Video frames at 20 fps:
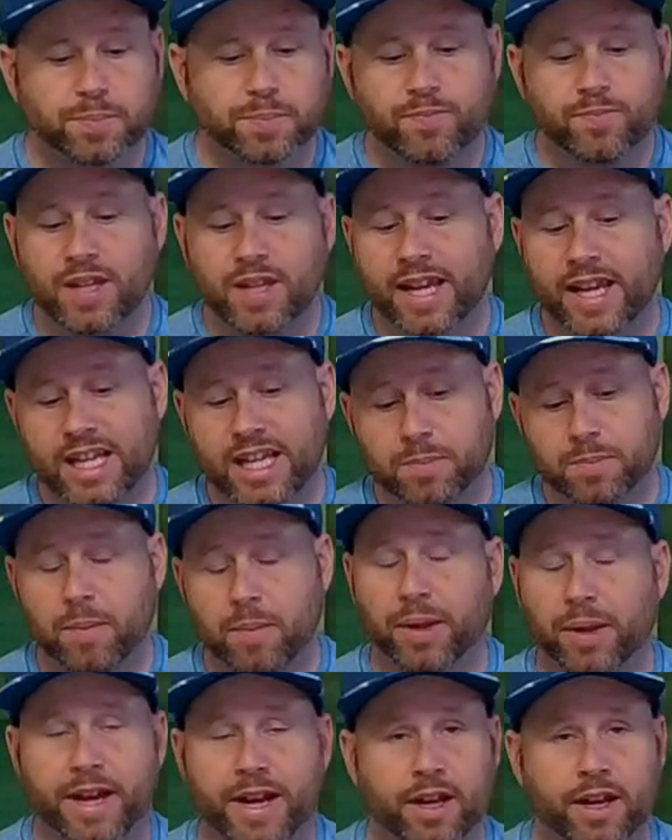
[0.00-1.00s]
he's been
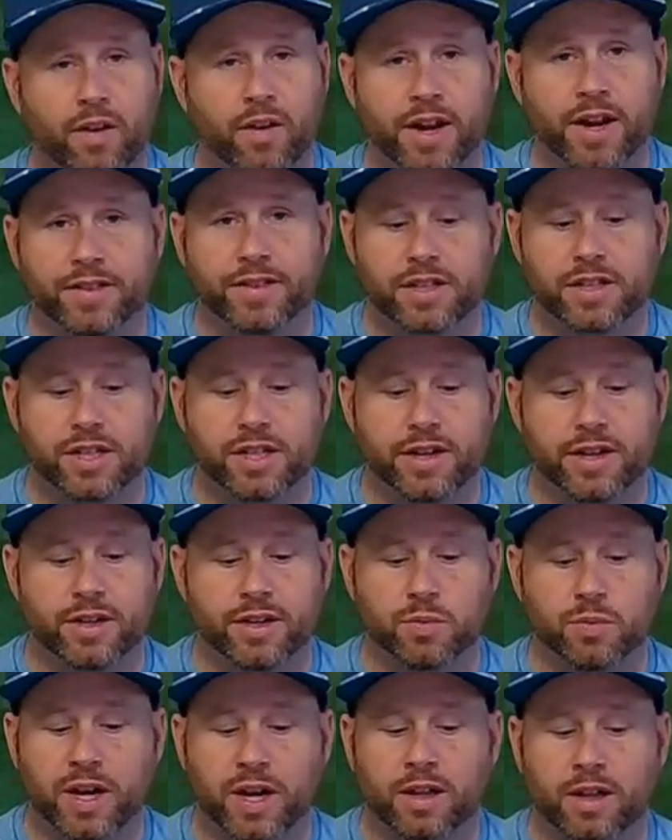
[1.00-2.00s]
playing all right this year as
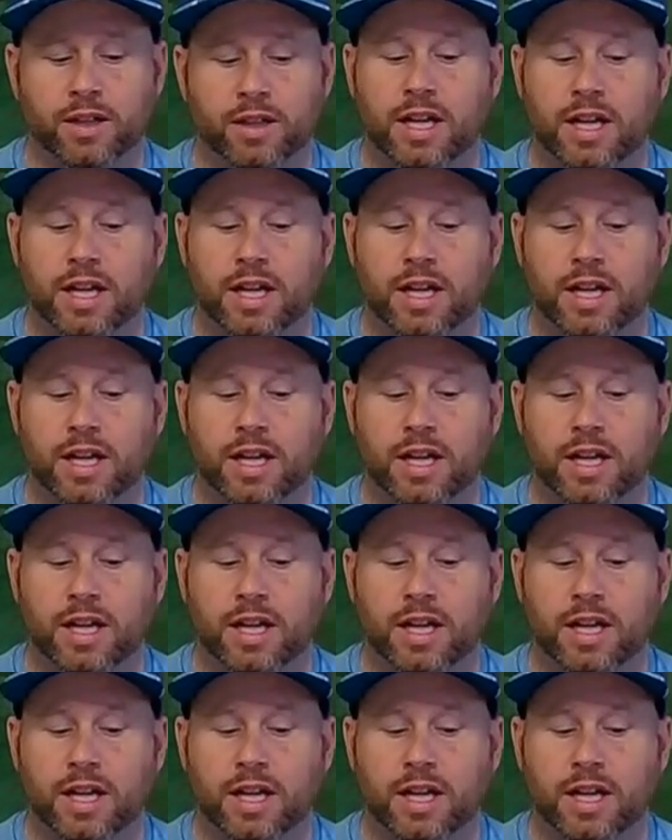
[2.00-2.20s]
well.